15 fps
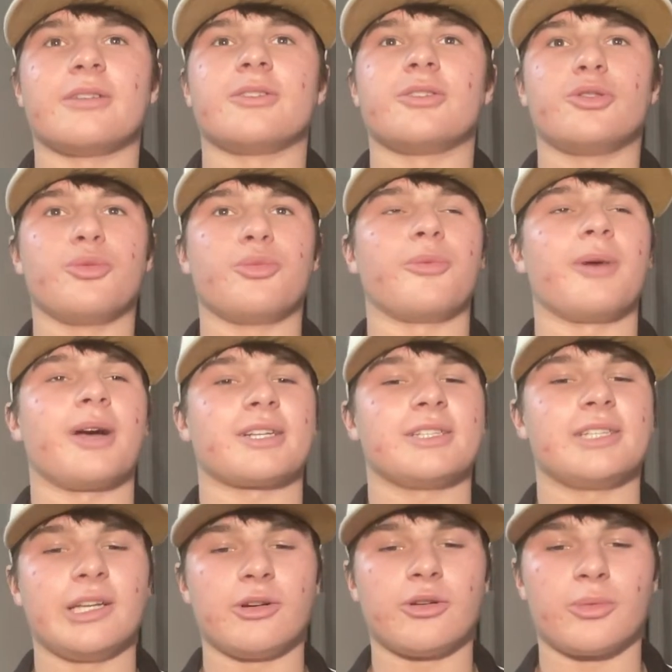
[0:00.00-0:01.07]
supermax
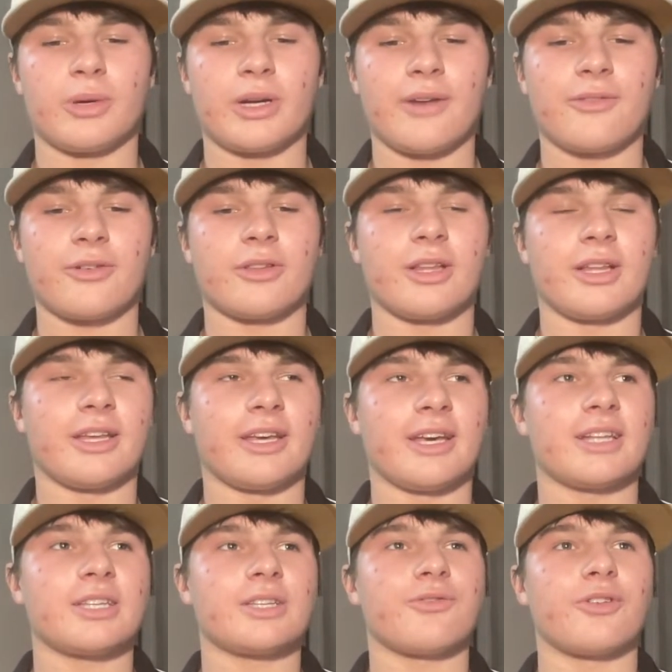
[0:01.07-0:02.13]
deal or whatever that he
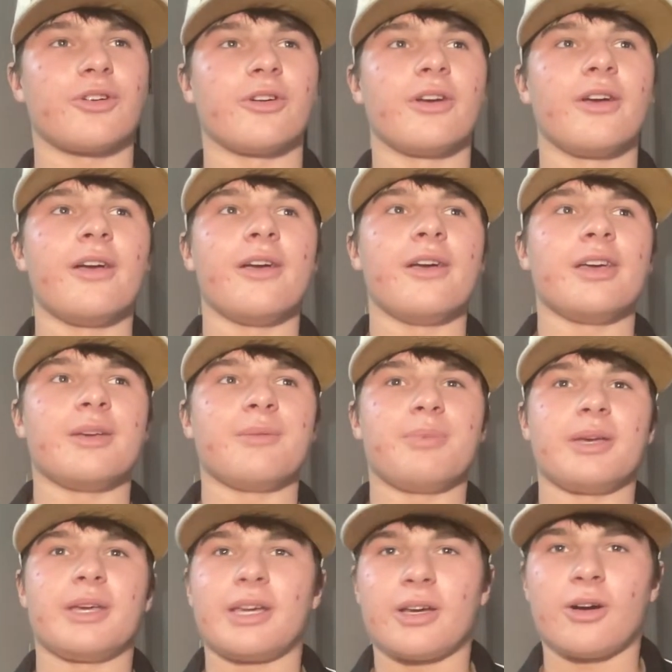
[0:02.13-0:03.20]
gets for
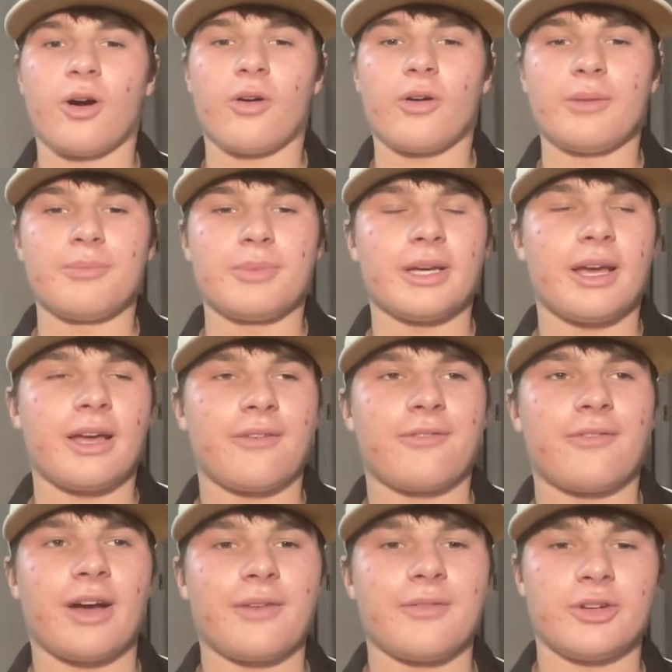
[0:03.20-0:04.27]
being all NBA
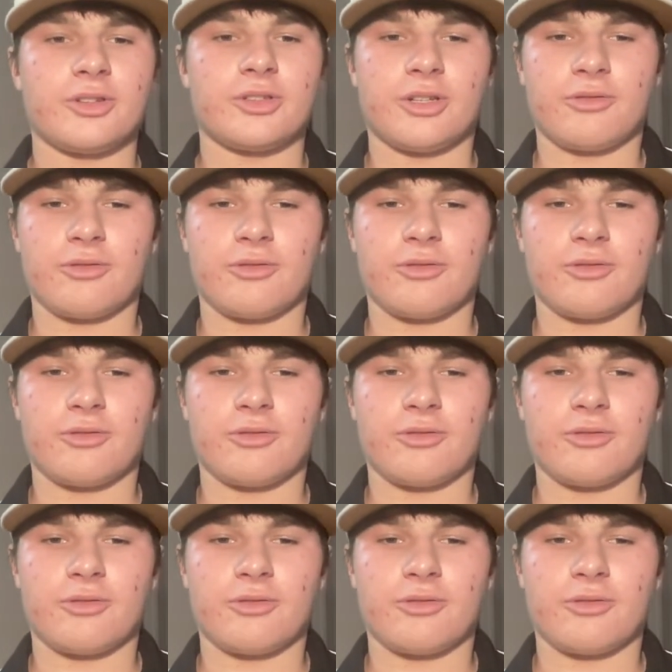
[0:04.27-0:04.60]
5 years in a